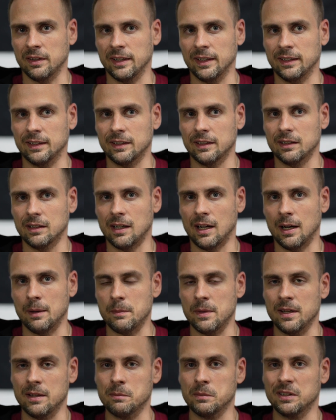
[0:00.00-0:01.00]
like I
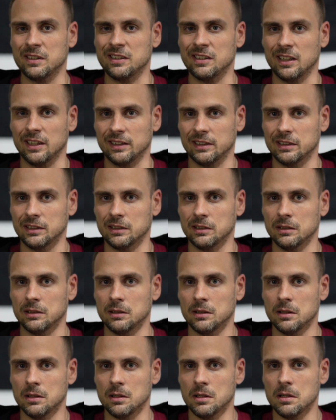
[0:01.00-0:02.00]
made mistakes.
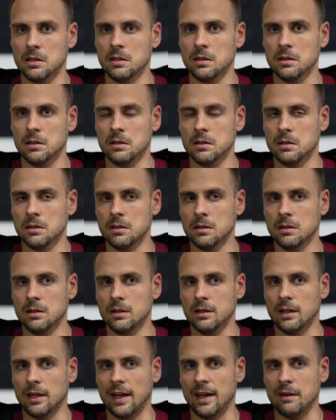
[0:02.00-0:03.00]

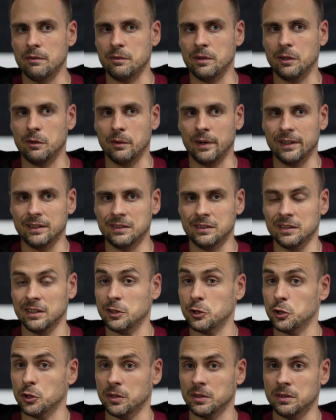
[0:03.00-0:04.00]
I have regrets and
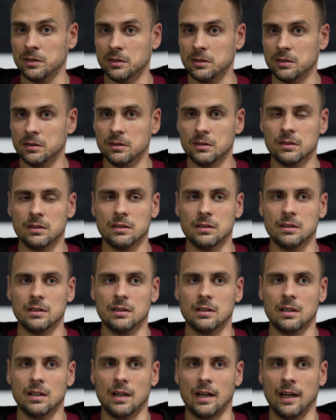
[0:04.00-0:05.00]
I shouldn't.
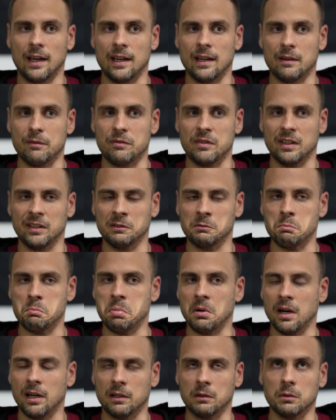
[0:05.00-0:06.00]
I have things
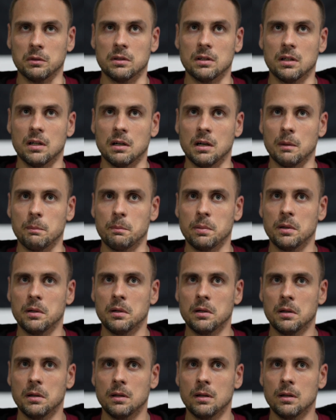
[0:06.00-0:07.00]
bottled up